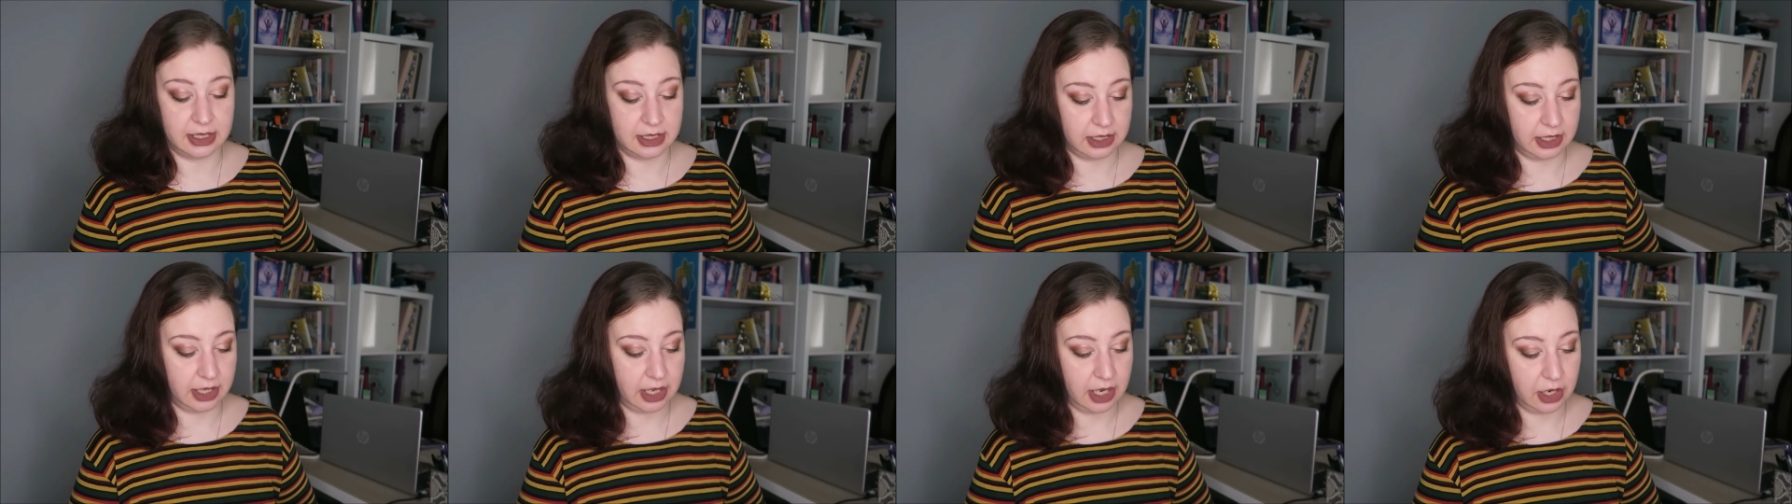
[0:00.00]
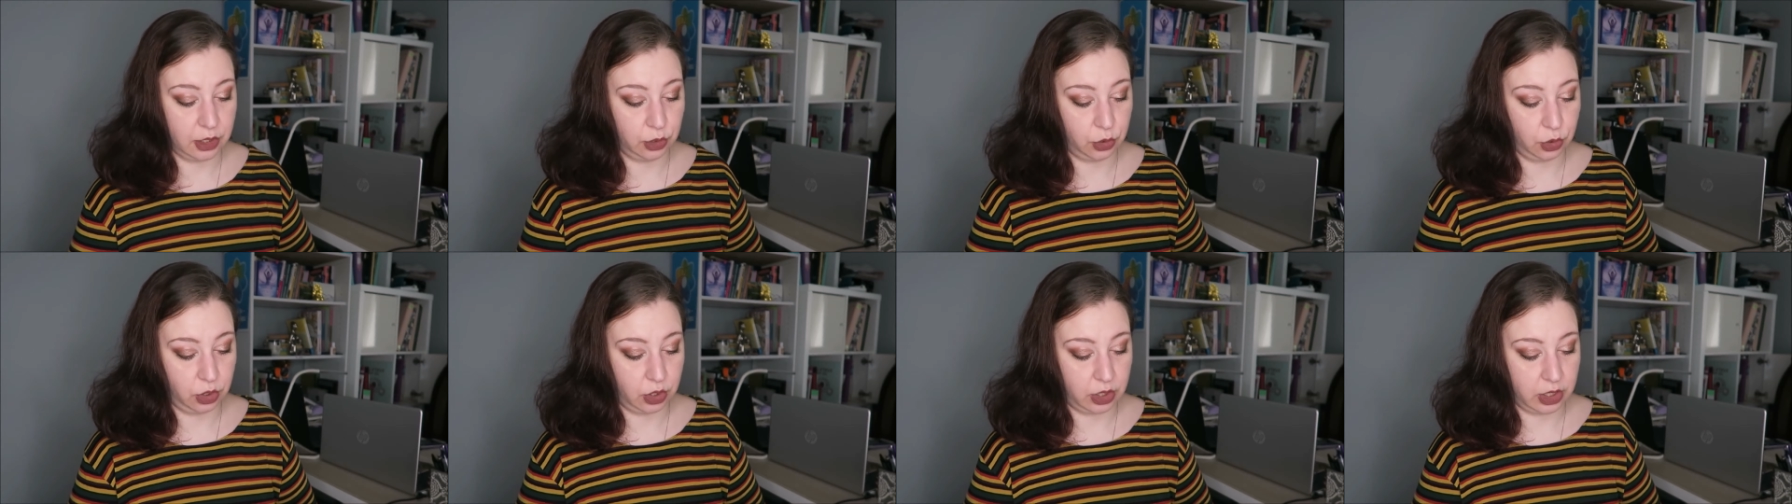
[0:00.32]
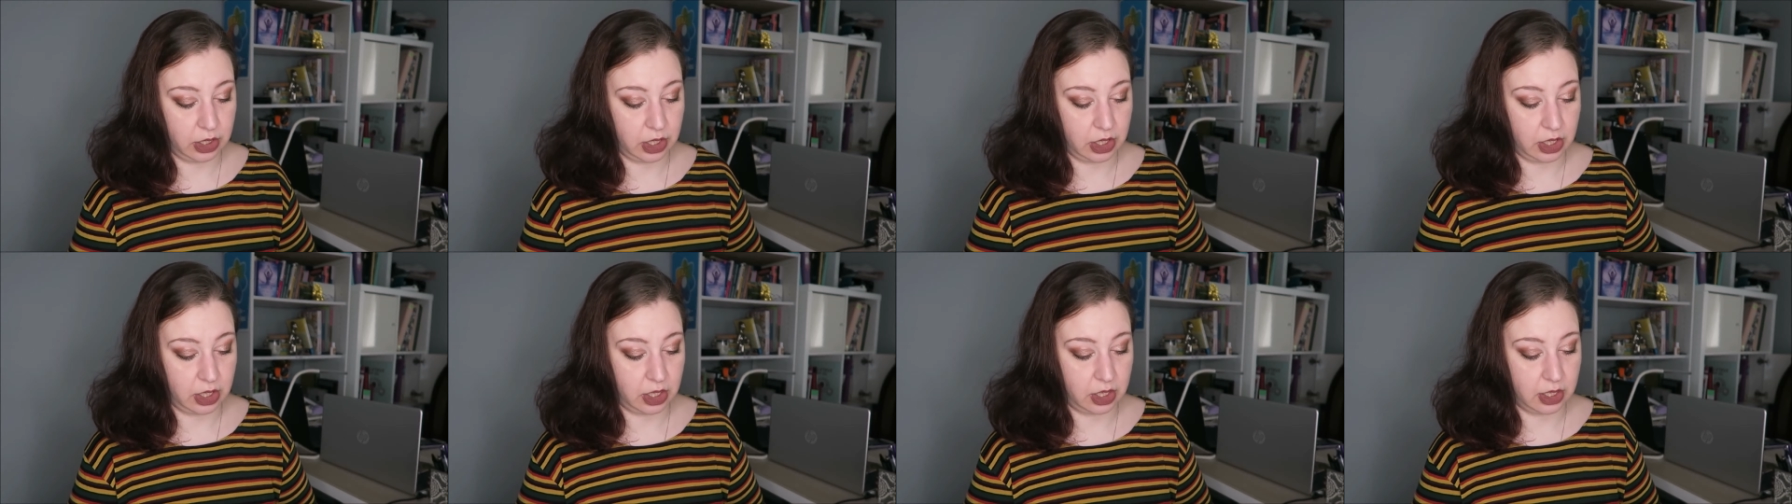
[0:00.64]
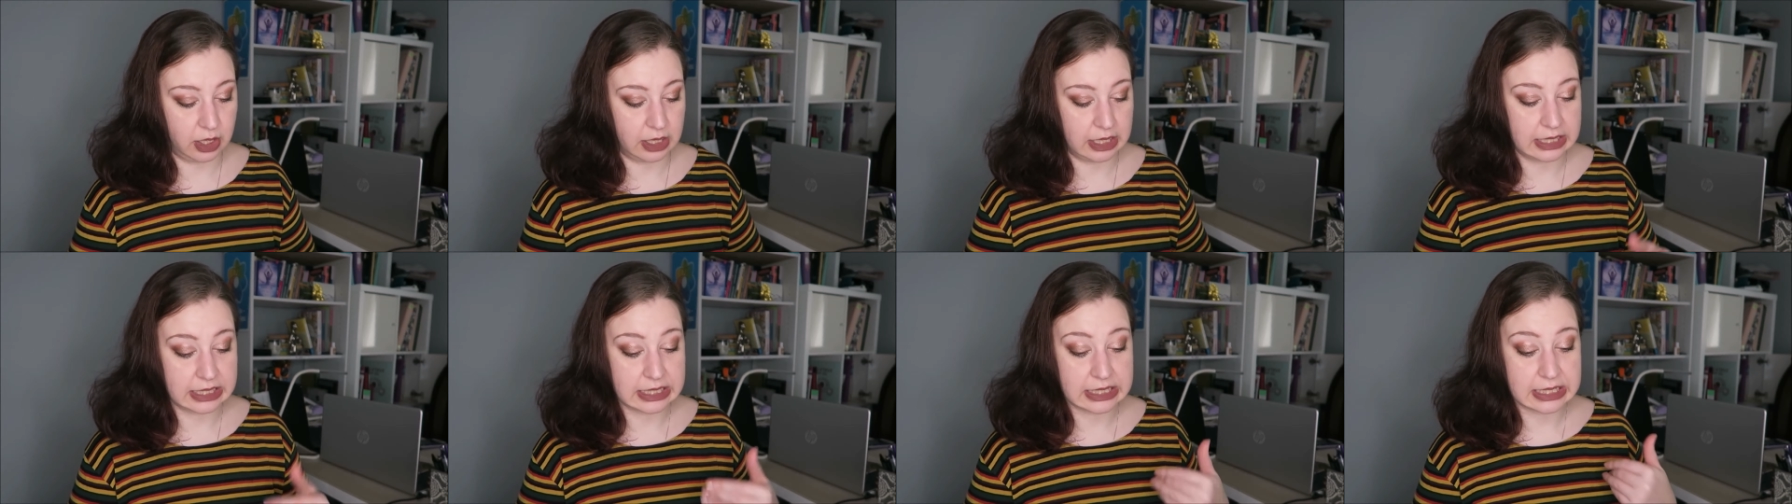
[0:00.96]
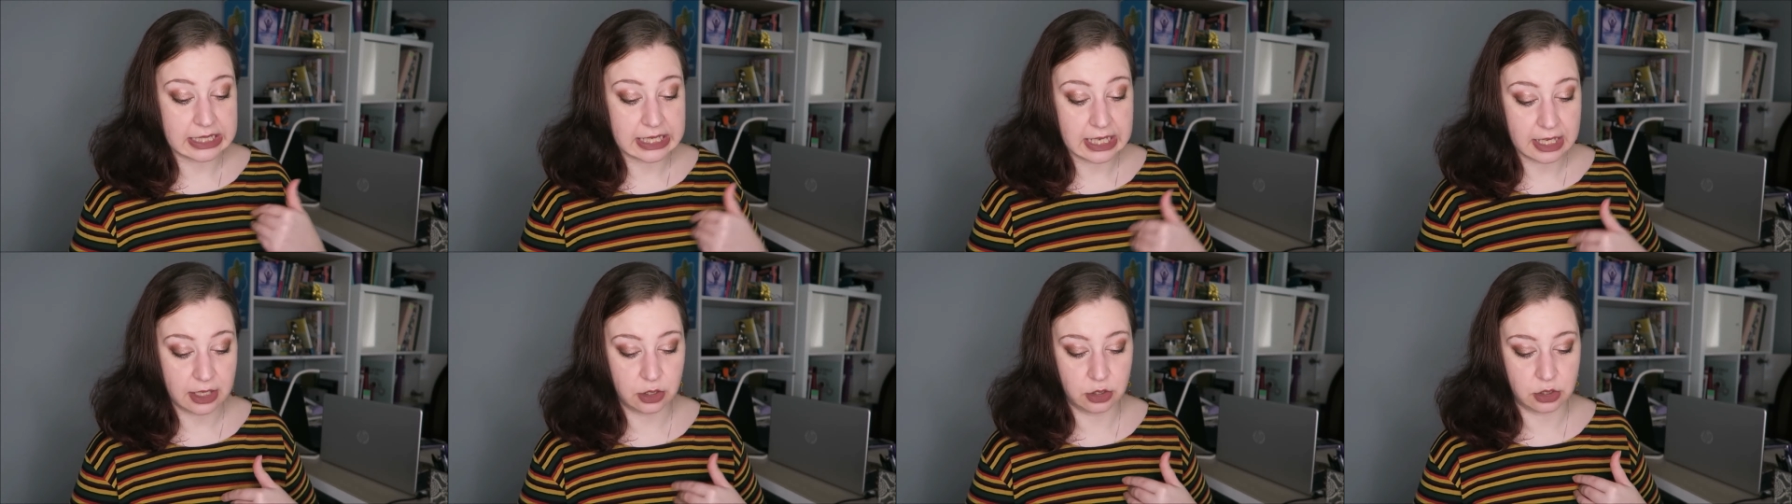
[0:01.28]
again and
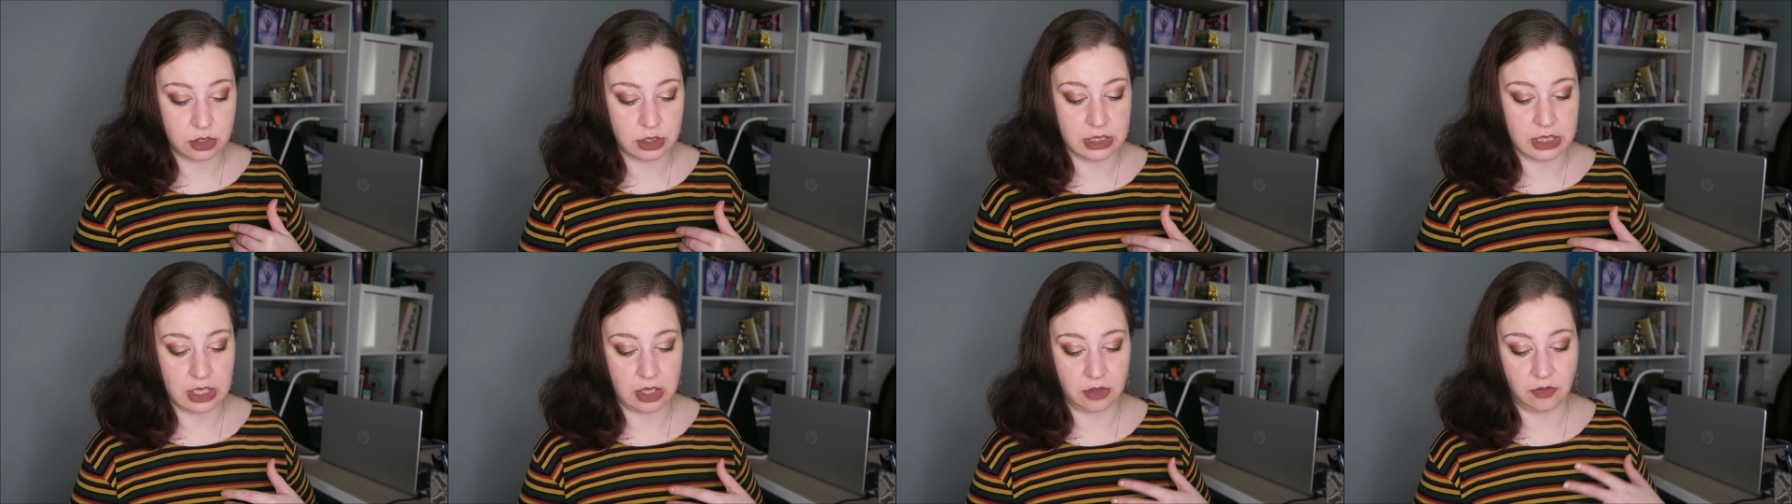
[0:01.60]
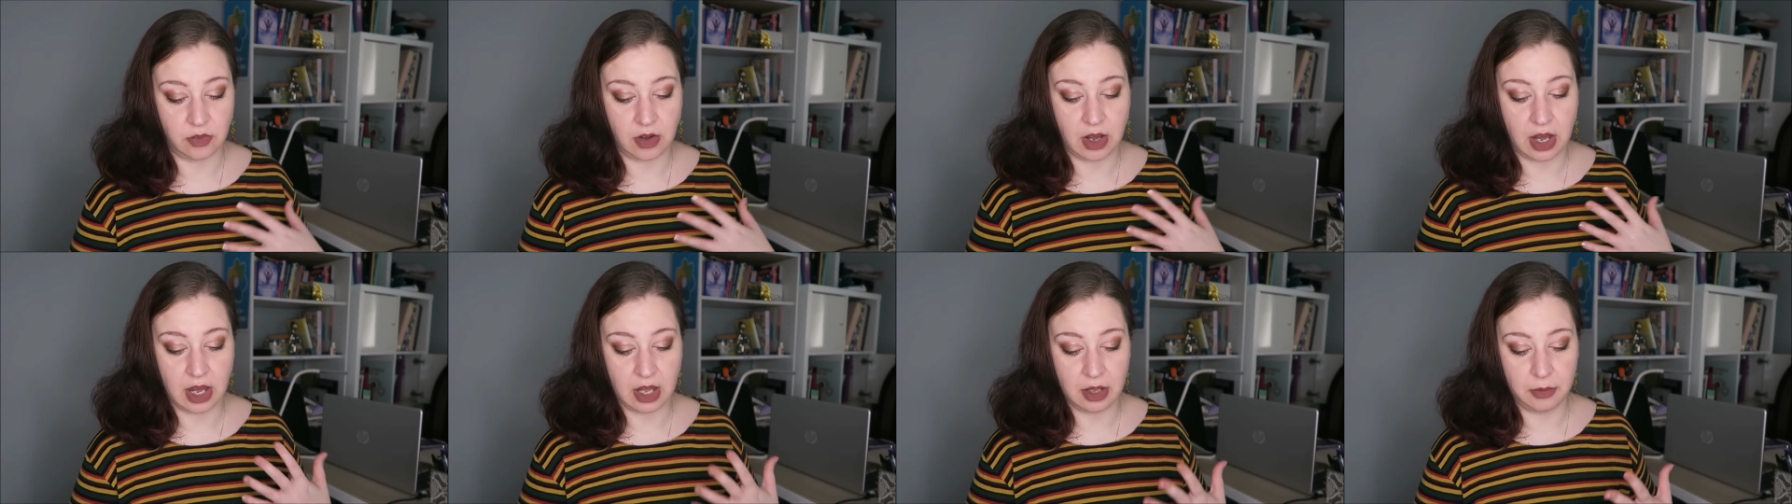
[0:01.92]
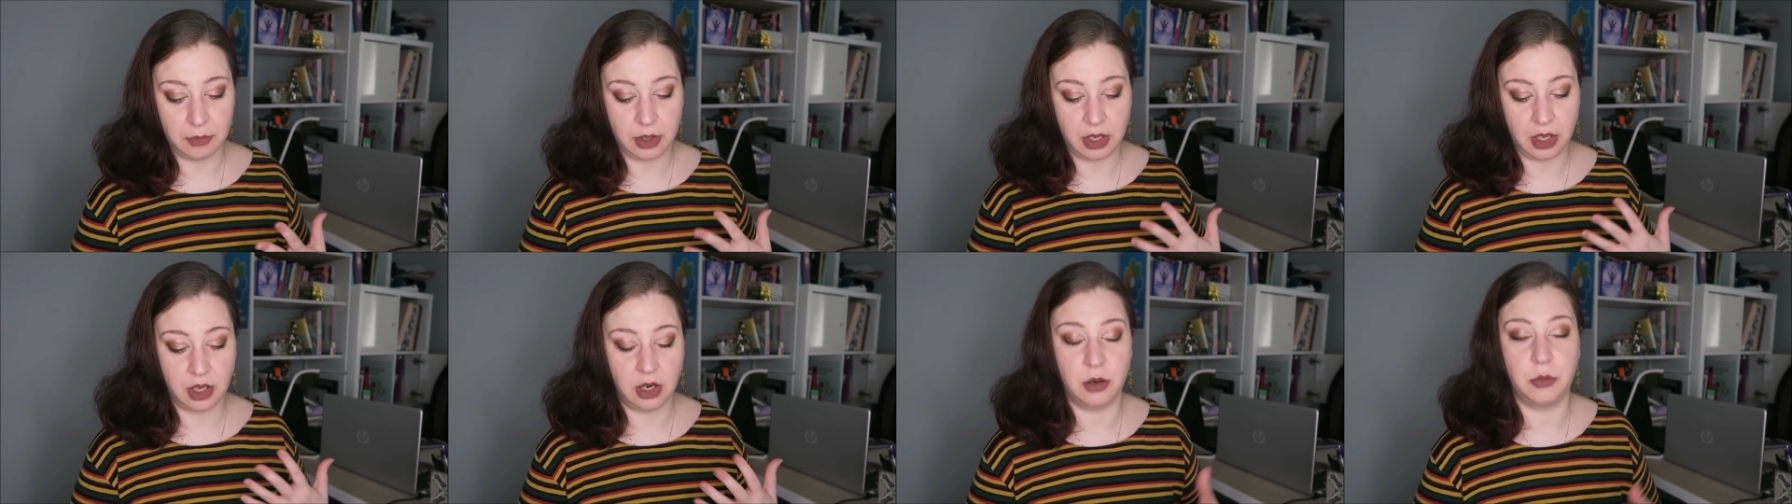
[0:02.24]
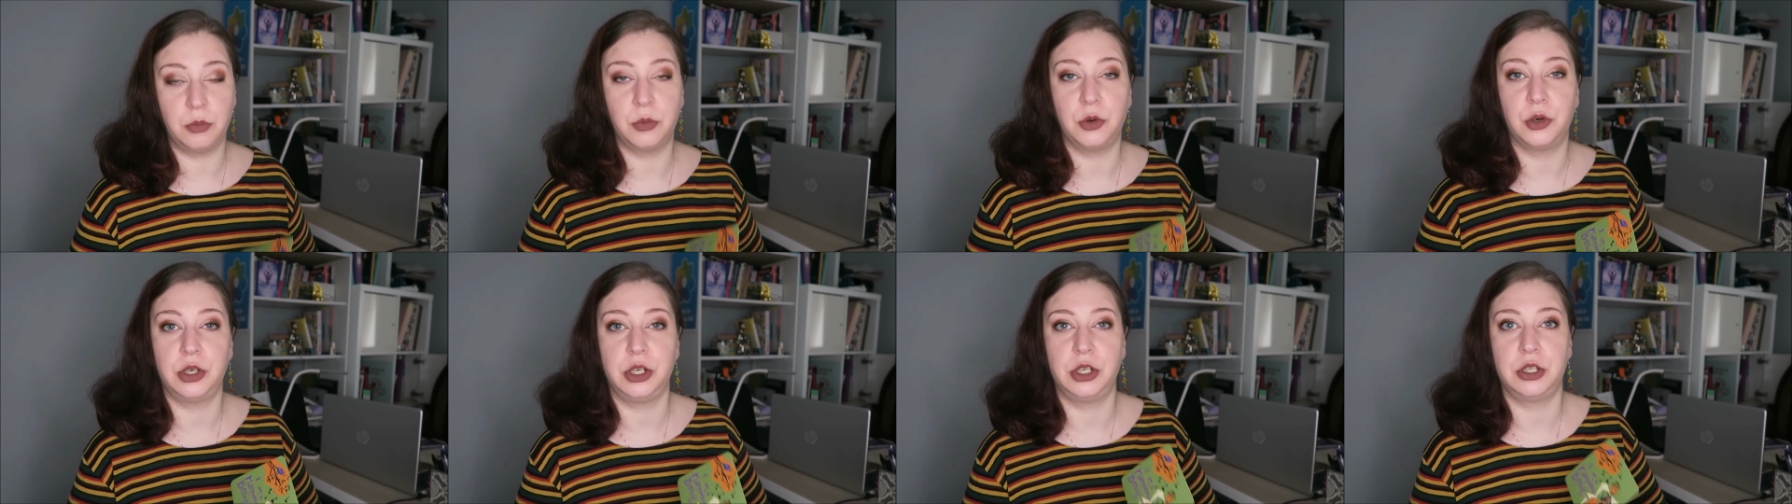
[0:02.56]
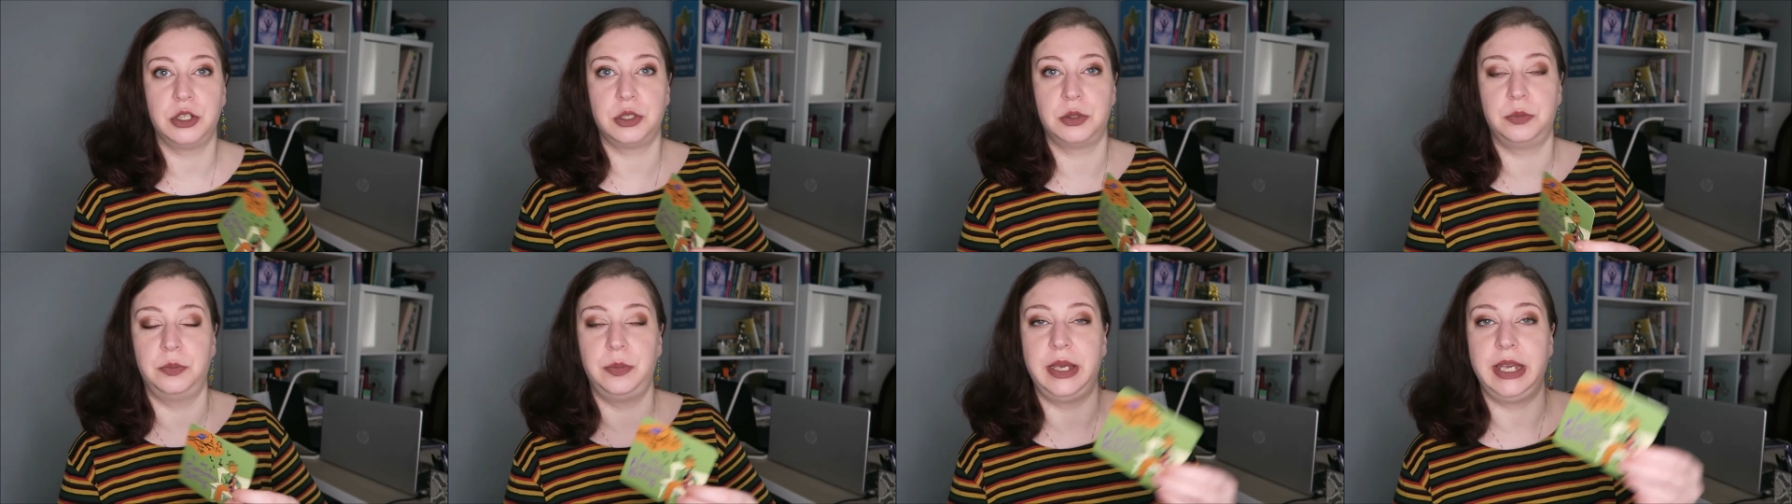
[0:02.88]
tell yourself, I'm a
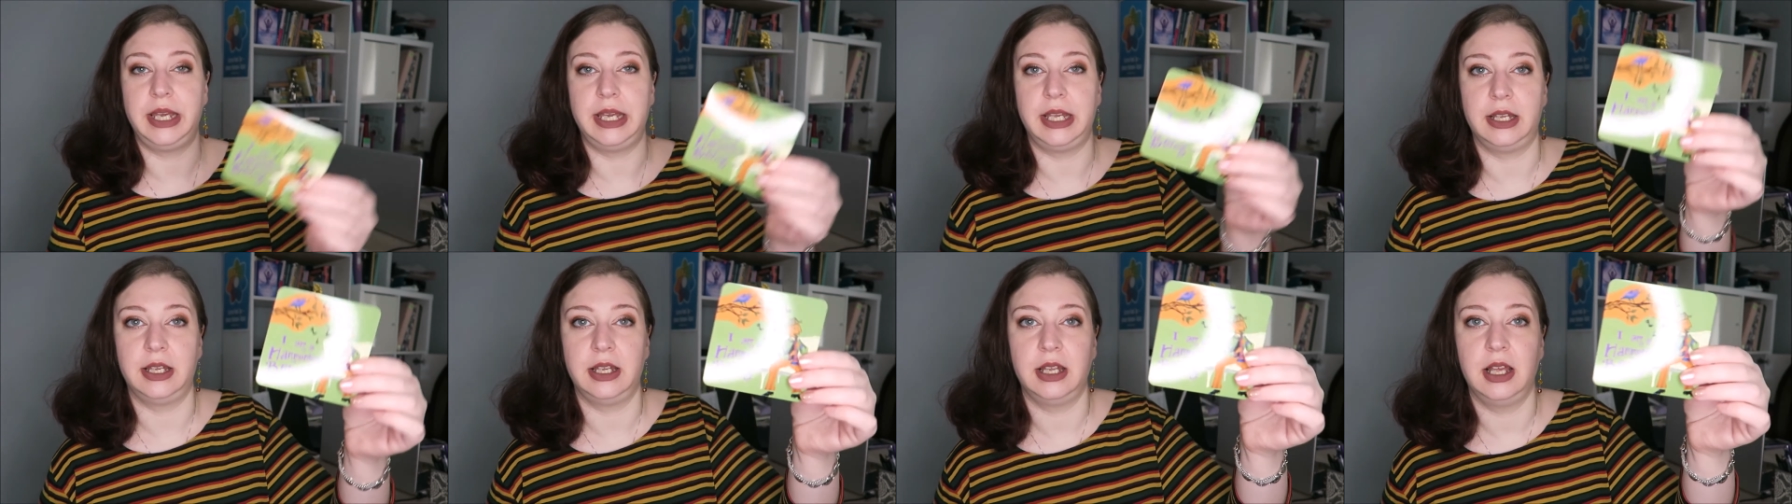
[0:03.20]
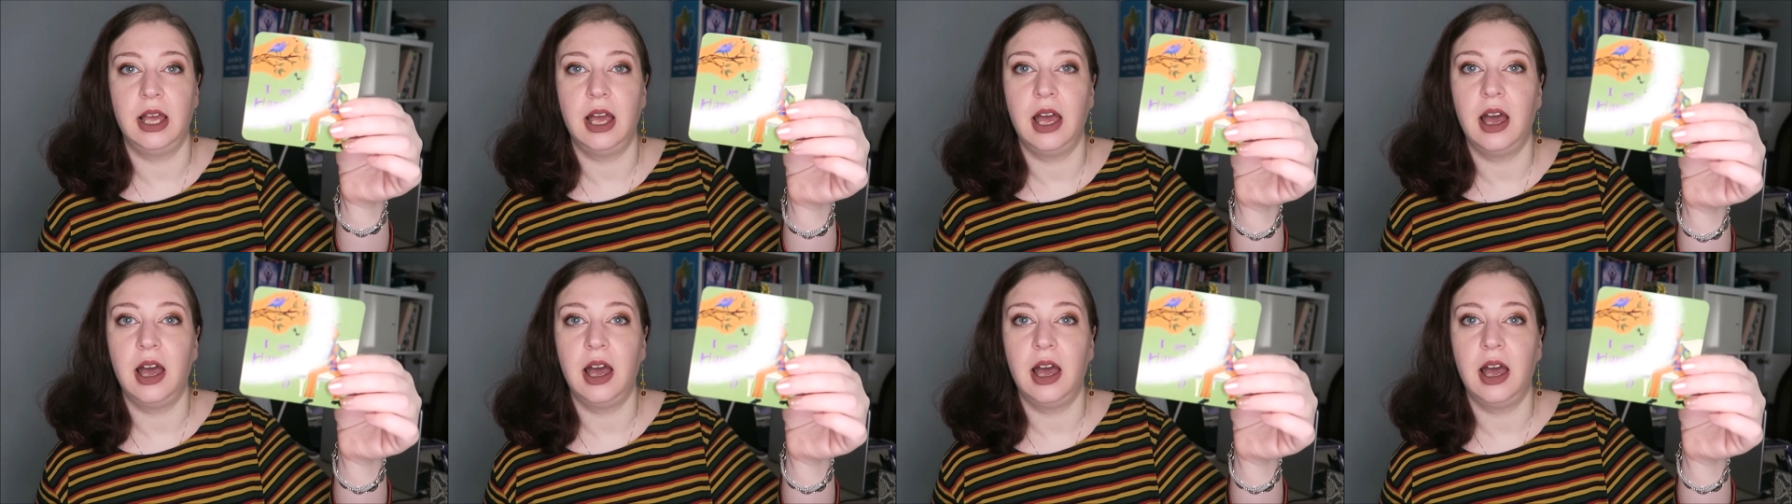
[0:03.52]
harmonious being,